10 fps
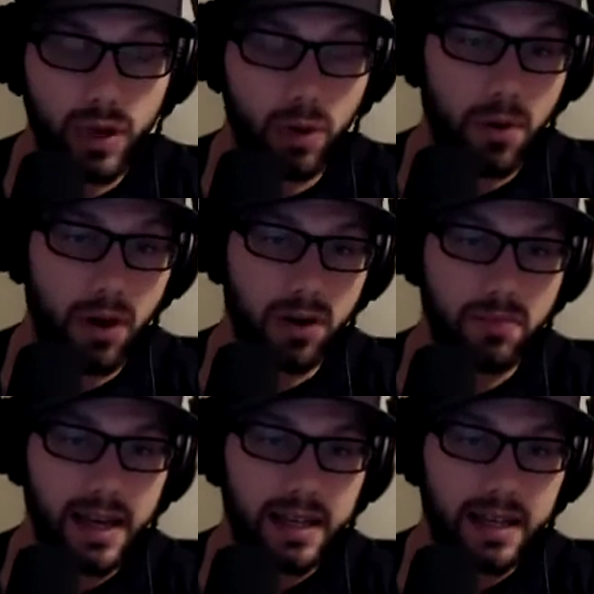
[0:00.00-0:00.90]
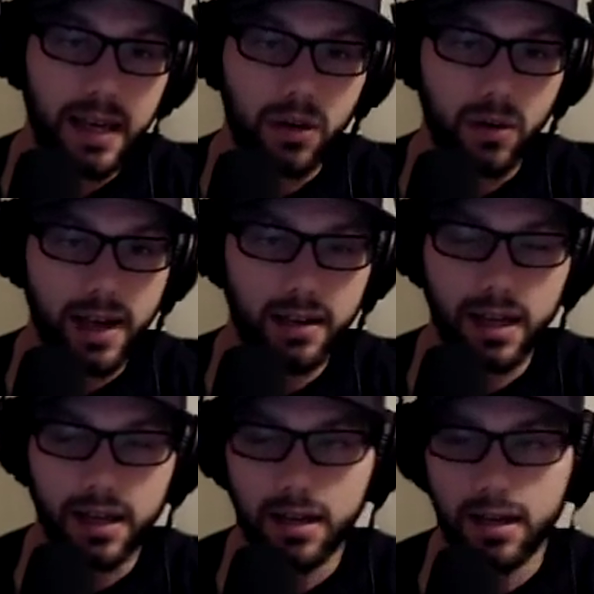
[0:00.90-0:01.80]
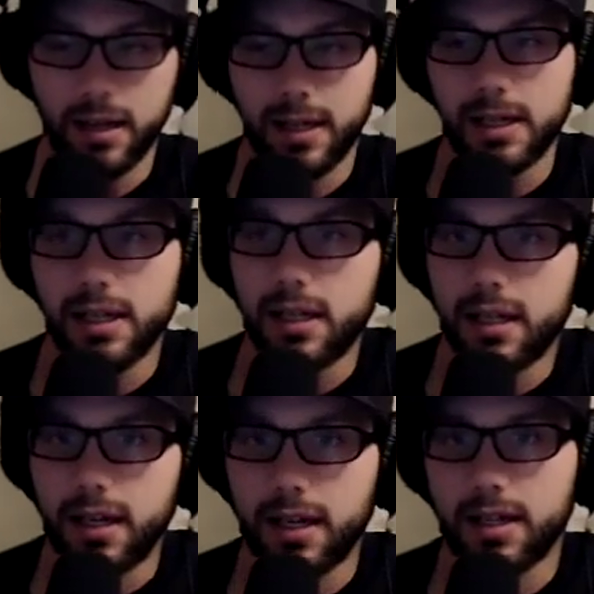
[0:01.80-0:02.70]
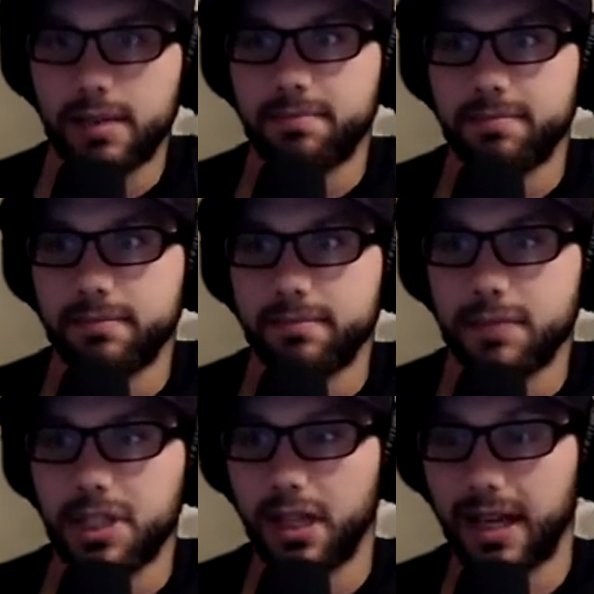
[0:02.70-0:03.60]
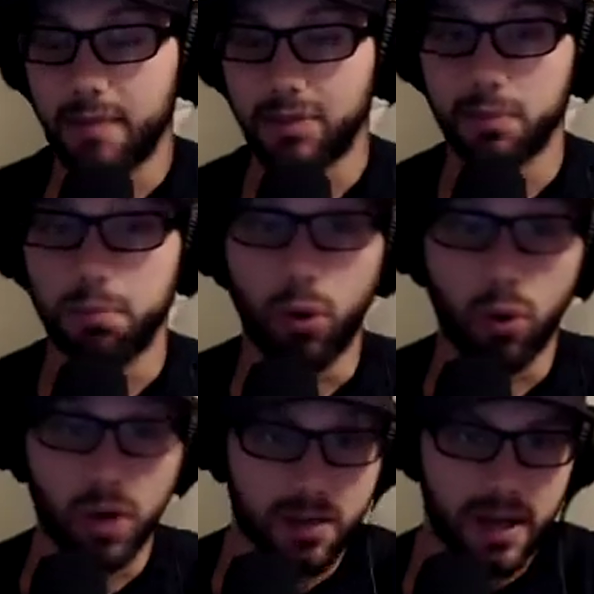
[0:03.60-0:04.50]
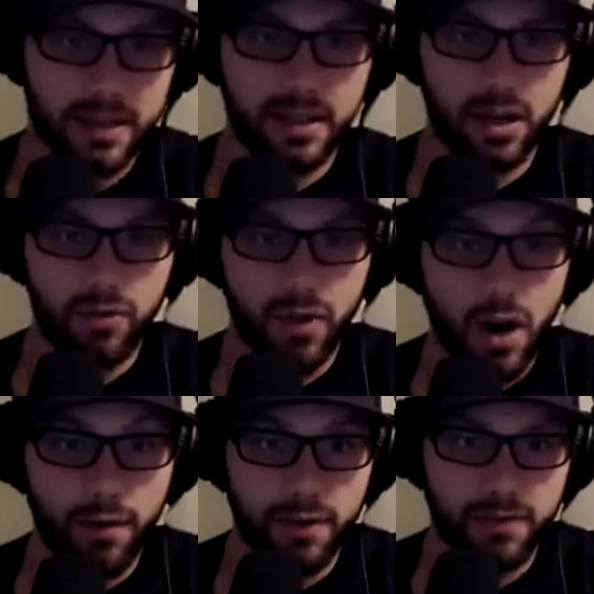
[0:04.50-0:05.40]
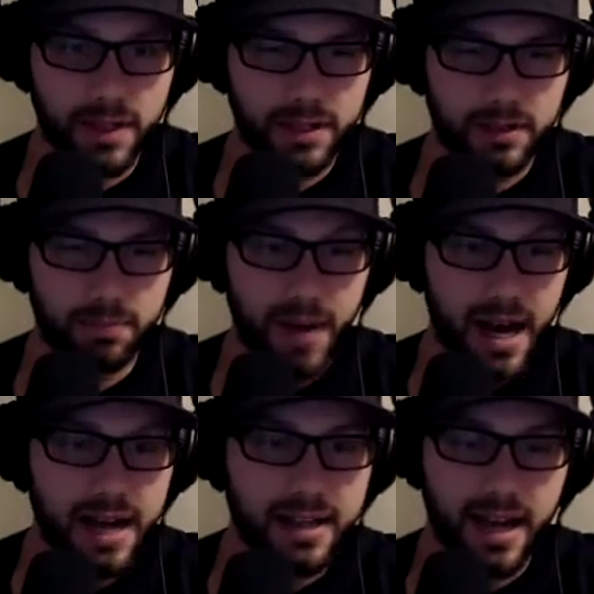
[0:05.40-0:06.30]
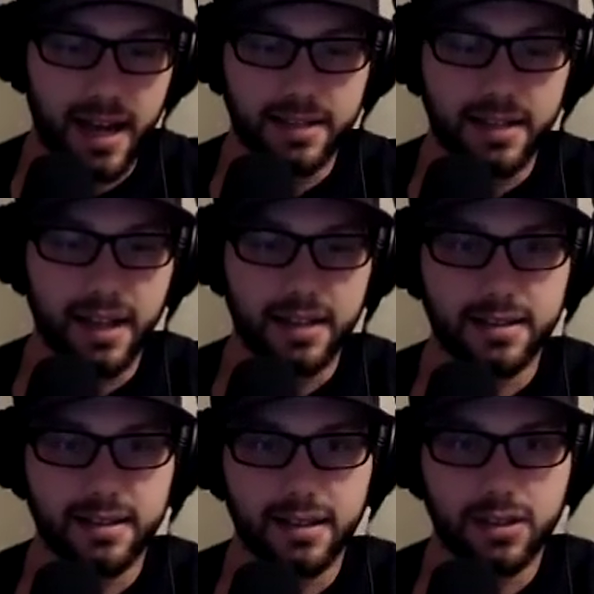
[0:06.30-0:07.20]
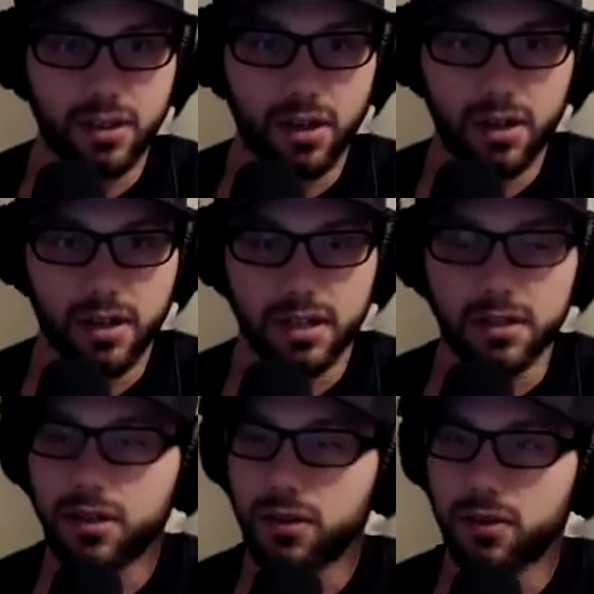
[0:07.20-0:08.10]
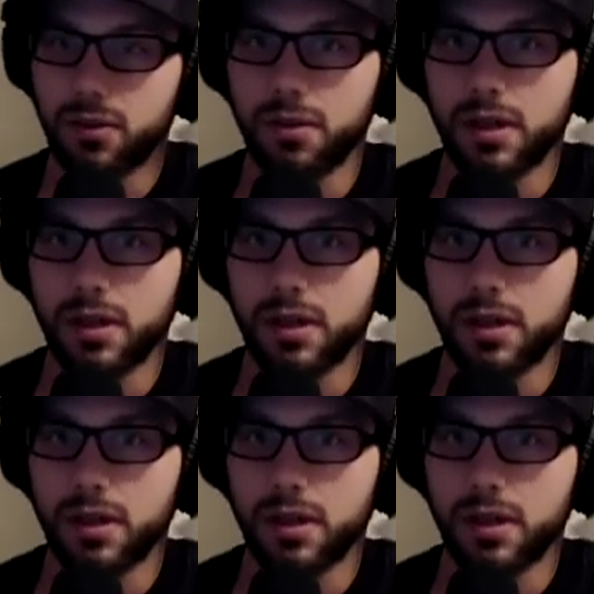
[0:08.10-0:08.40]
part of my gig, right? Like, like I'm supporting myself off of this podcast that has since turned into